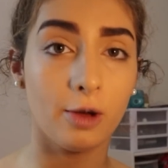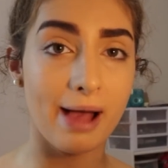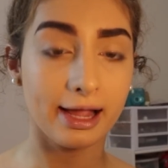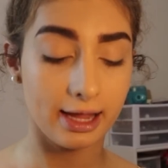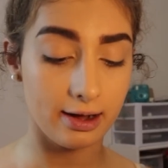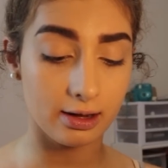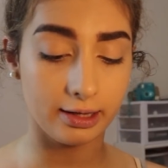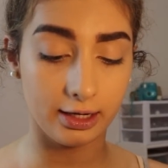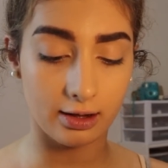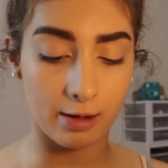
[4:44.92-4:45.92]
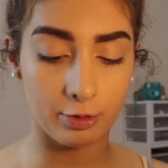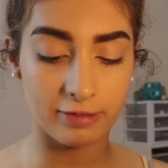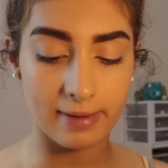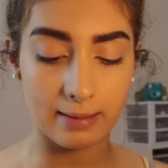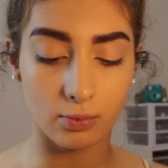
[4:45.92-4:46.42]
go back in and clean it up
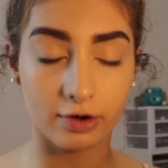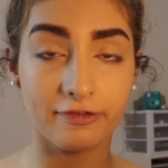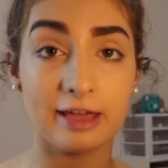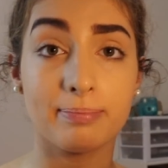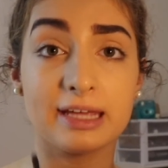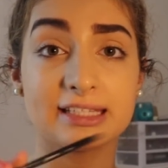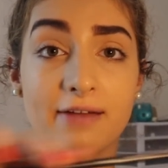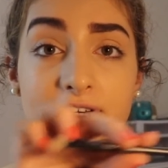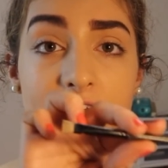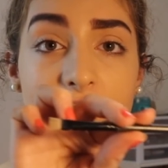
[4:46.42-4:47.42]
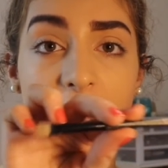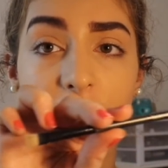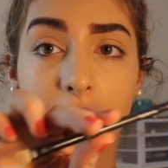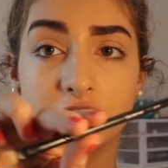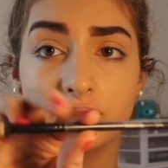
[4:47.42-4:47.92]
with my Morphe
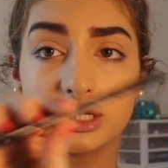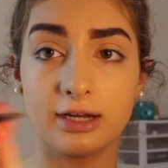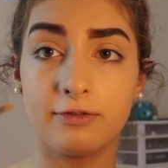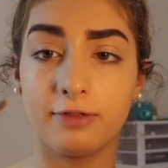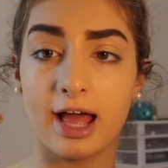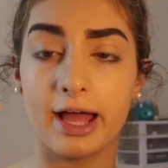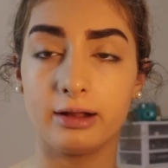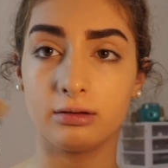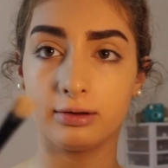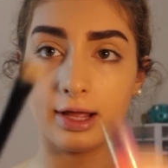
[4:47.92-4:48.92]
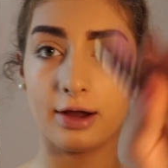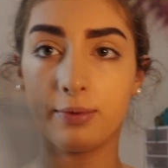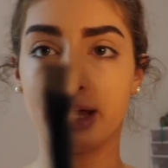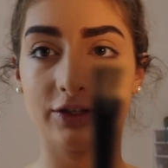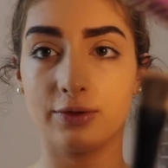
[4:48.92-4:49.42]
B75 brush. It's just like a flat, how do
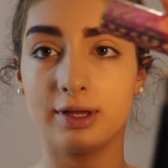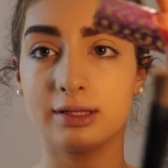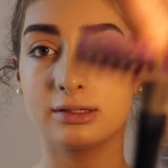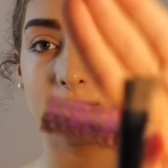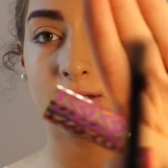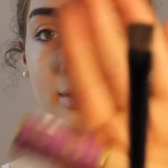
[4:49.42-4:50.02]
I do this?